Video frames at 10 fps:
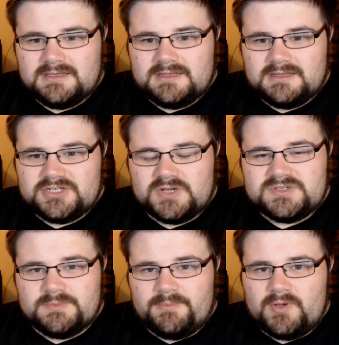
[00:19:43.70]
Show
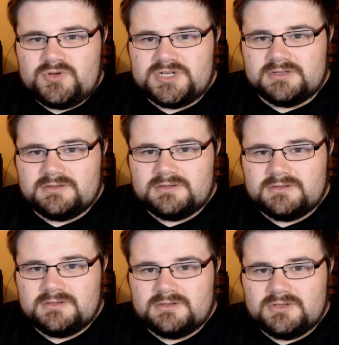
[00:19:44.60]
some emotion.
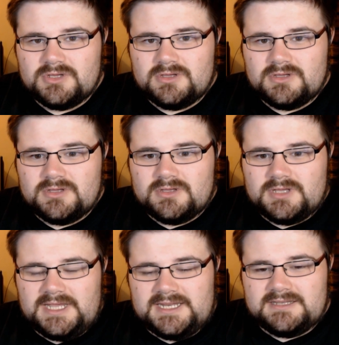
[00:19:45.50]

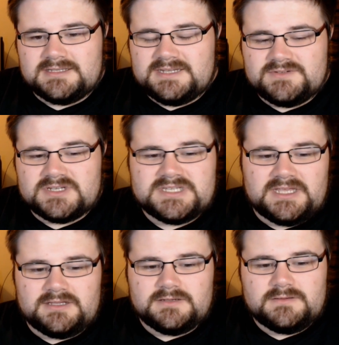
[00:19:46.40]
He didn't, he was just
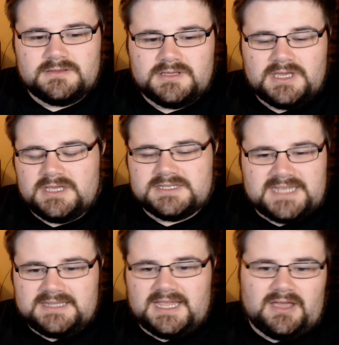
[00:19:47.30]
like,
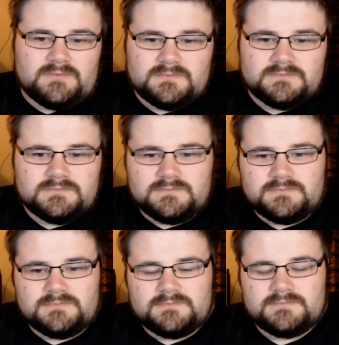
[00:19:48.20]
sat down,
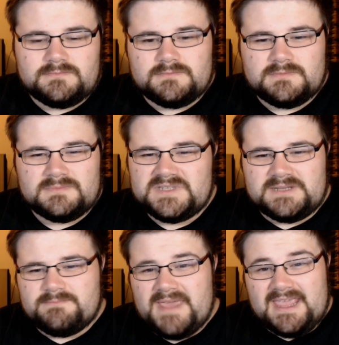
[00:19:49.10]

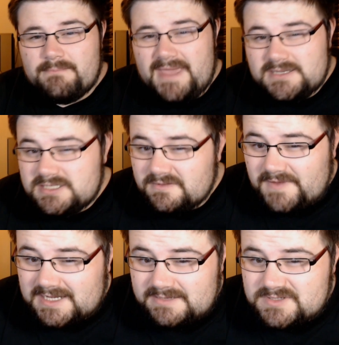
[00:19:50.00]
didn't make a mention of the
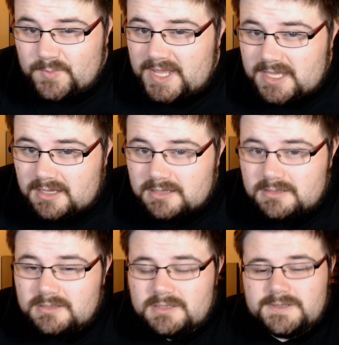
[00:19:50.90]
fact he was awake.
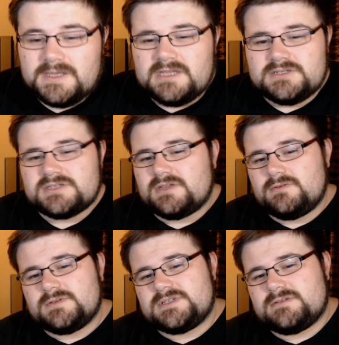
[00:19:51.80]
Just
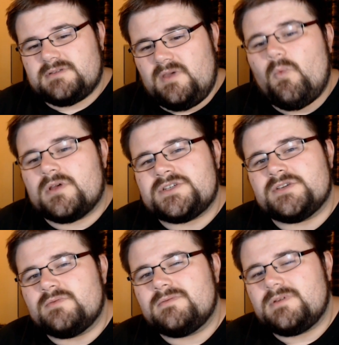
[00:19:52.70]
goes, it was
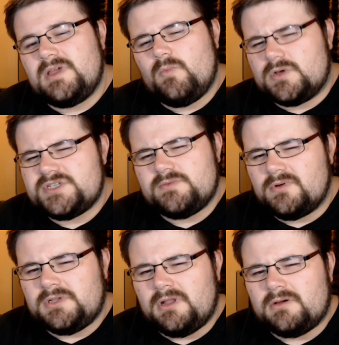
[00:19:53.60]
you. It was you
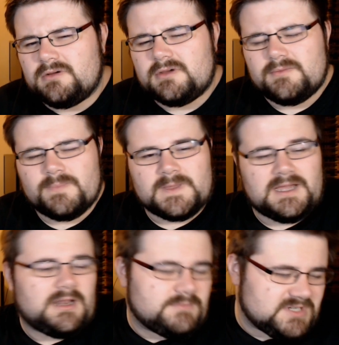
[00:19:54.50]
all along.
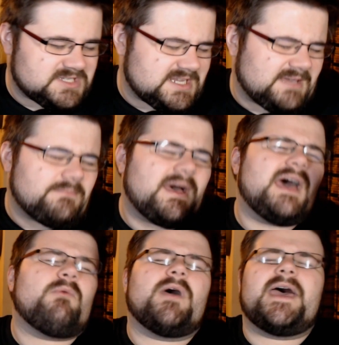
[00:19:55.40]
And I'm just like,
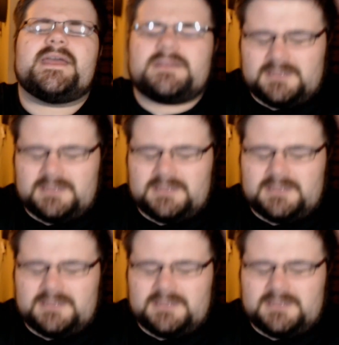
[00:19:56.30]
my word.